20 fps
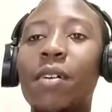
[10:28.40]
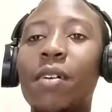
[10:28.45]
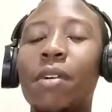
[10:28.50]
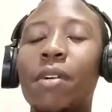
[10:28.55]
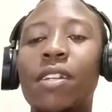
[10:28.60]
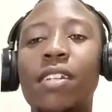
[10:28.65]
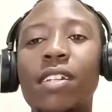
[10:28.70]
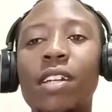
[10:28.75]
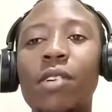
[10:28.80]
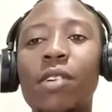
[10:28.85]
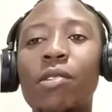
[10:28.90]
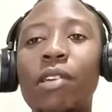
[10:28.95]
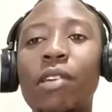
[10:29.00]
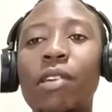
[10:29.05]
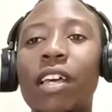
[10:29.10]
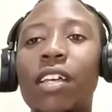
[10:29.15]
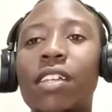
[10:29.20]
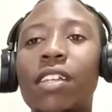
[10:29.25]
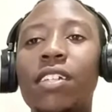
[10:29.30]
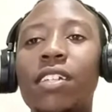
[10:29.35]
But now,
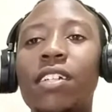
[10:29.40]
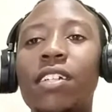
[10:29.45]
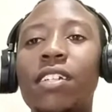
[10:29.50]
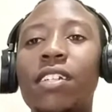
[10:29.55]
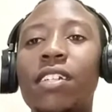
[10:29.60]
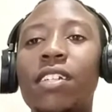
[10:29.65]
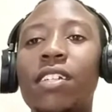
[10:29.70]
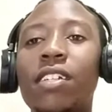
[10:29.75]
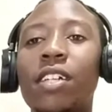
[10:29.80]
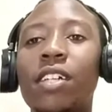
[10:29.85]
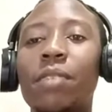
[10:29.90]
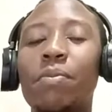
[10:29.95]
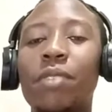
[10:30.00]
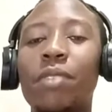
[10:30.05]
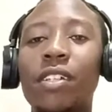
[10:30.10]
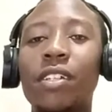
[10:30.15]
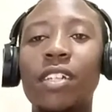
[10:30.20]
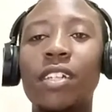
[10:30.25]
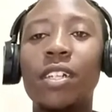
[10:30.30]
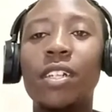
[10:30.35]
here in Genesis chapter
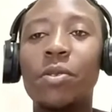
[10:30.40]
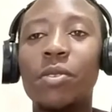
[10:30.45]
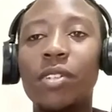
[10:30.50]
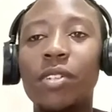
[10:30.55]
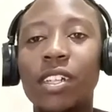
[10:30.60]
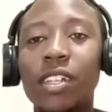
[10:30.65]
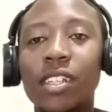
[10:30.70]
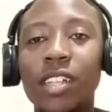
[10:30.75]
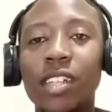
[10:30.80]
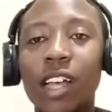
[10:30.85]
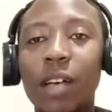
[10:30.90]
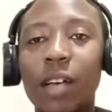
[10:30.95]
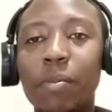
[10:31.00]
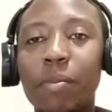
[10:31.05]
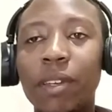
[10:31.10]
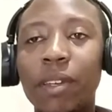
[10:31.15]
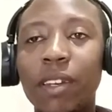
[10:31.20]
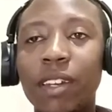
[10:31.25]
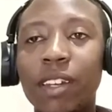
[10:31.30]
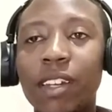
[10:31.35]
6, what has
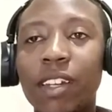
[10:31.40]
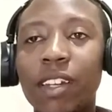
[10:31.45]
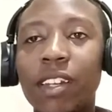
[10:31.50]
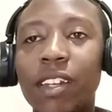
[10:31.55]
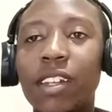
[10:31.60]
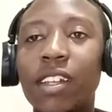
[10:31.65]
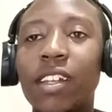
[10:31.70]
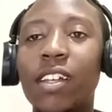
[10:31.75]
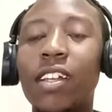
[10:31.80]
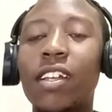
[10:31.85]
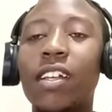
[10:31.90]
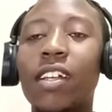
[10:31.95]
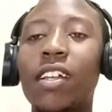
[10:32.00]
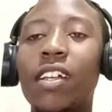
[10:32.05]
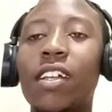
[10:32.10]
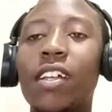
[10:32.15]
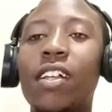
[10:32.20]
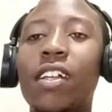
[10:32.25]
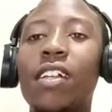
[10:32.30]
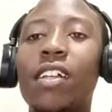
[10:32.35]
happened?
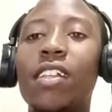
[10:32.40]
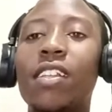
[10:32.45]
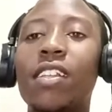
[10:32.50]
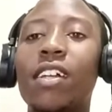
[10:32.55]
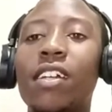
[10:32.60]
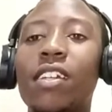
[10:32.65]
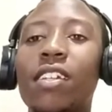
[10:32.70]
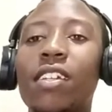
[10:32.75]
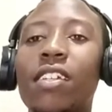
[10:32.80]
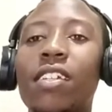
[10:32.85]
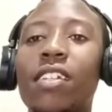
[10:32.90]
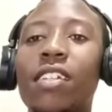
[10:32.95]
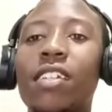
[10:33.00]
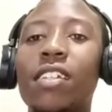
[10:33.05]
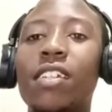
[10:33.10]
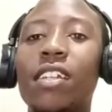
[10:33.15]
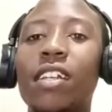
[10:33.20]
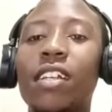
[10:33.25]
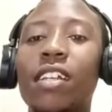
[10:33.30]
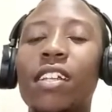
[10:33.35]
That
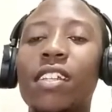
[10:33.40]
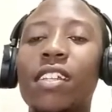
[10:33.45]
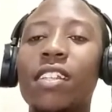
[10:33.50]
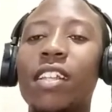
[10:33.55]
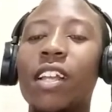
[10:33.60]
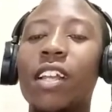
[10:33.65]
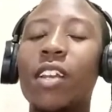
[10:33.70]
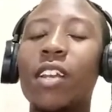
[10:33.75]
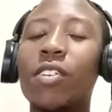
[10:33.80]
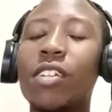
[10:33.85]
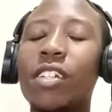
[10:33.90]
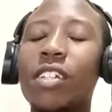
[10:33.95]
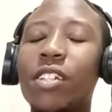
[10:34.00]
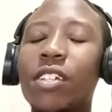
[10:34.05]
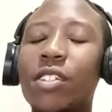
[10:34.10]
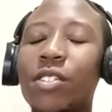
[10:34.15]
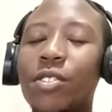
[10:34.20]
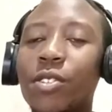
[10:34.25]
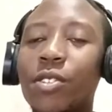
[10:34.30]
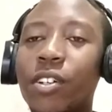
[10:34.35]
the Lord
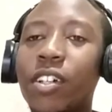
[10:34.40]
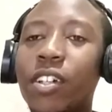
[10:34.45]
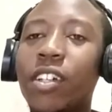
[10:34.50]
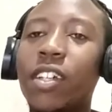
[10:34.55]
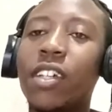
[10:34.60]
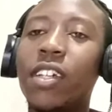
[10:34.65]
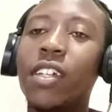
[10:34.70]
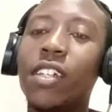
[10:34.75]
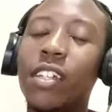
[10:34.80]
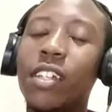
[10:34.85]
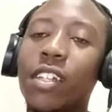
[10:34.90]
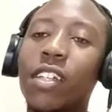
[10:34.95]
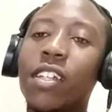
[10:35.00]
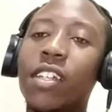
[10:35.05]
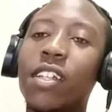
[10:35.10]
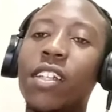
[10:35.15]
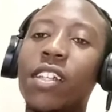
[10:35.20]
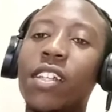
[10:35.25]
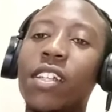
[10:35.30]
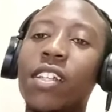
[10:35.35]
is sorry.
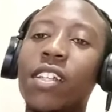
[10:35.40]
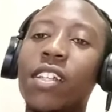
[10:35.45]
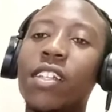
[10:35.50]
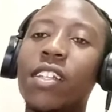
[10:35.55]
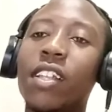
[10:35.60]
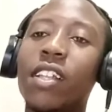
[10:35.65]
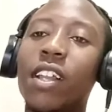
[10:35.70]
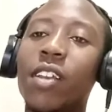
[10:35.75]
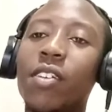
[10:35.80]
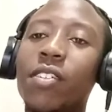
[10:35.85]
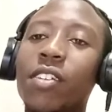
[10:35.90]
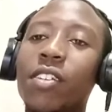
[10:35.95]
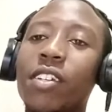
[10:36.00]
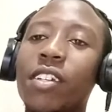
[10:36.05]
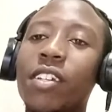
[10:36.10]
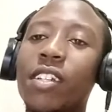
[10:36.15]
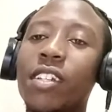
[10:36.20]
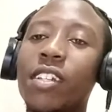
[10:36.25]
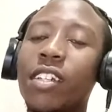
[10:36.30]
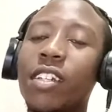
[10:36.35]
The Lord
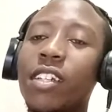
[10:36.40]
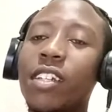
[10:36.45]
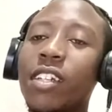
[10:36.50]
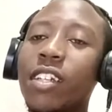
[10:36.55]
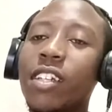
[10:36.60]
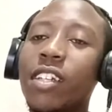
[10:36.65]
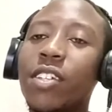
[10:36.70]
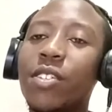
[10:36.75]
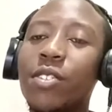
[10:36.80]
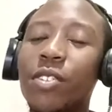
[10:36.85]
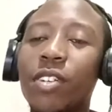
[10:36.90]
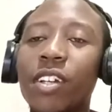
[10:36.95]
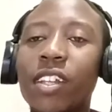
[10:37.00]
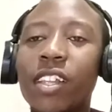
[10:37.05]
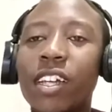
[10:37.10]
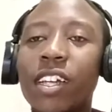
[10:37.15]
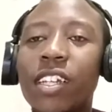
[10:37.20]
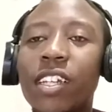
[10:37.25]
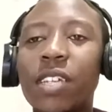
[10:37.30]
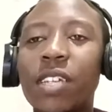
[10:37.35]
is sorry
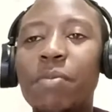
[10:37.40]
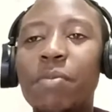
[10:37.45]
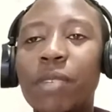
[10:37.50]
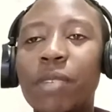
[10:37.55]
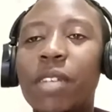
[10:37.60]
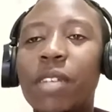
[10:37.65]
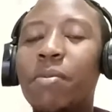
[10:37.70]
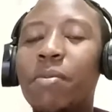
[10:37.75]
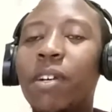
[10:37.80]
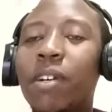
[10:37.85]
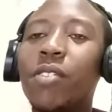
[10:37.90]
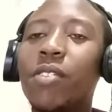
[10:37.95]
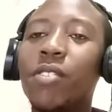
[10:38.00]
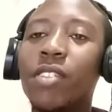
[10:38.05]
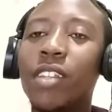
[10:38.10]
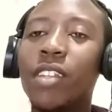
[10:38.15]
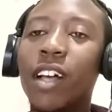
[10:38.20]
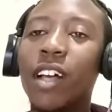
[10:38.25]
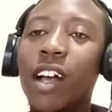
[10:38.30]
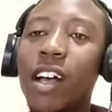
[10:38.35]
that he made man
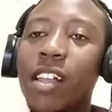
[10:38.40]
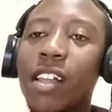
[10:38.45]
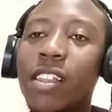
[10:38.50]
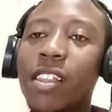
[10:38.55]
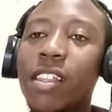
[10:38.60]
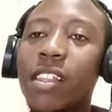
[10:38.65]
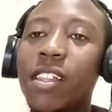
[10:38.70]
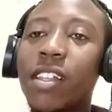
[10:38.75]
on the earth.